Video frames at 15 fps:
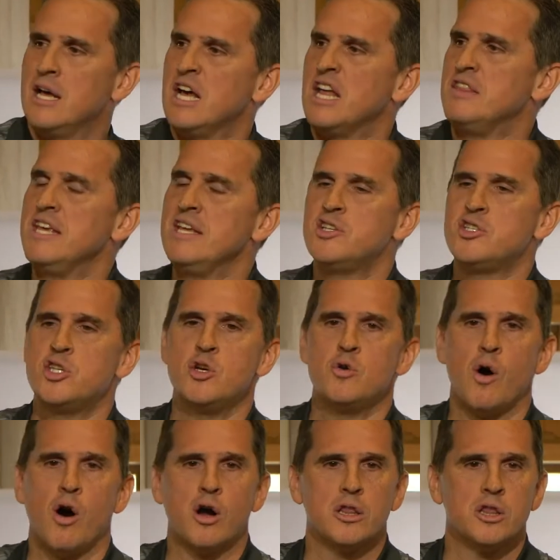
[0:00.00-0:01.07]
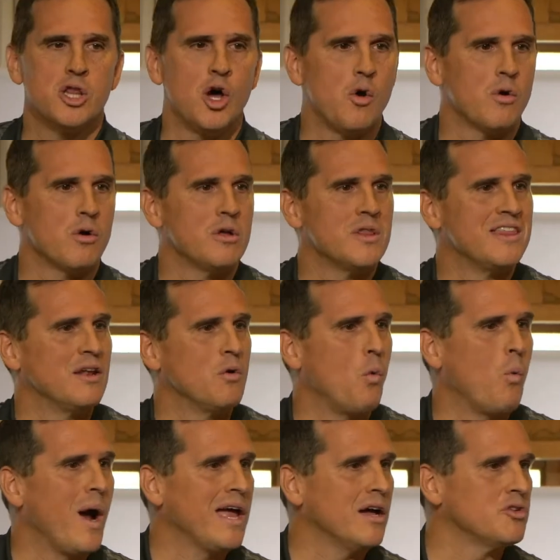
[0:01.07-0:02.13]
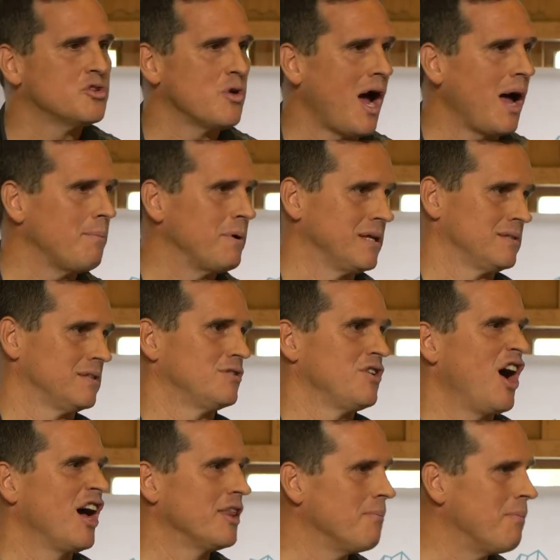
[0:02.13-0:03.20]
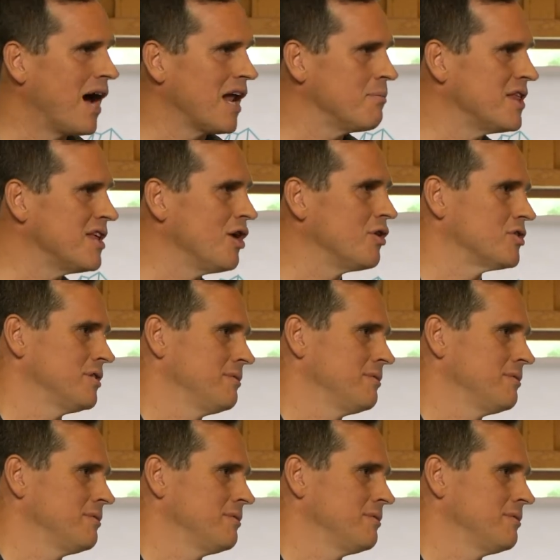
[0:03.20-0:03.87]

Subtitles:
These two are lower than whale droppings on the bottom of the ocean.